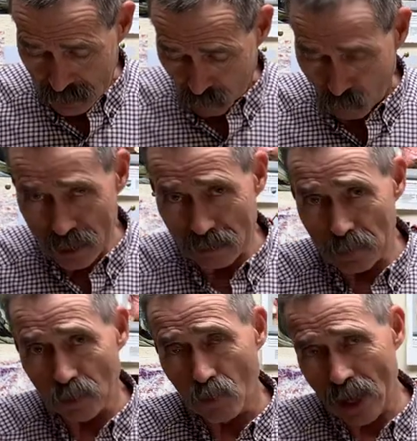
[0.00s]
We have
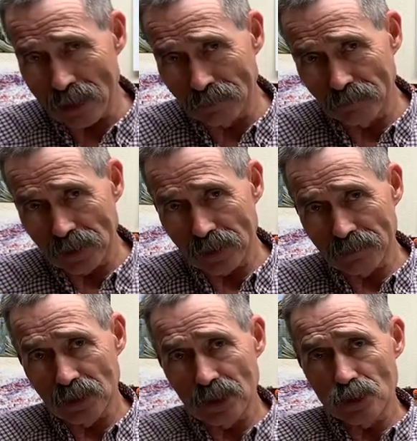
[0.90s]
been writing
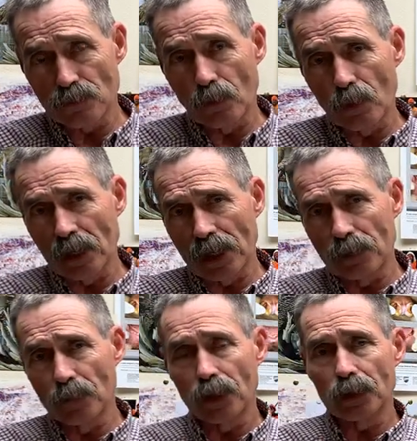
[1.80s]
VFDs for an
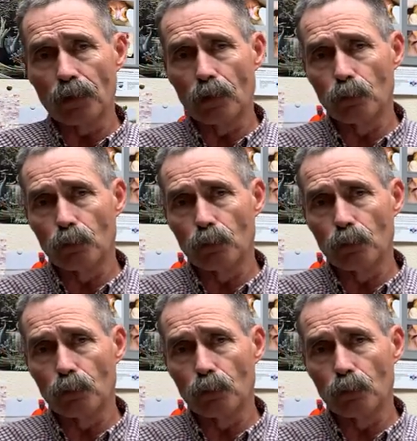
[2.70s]
antibiotic called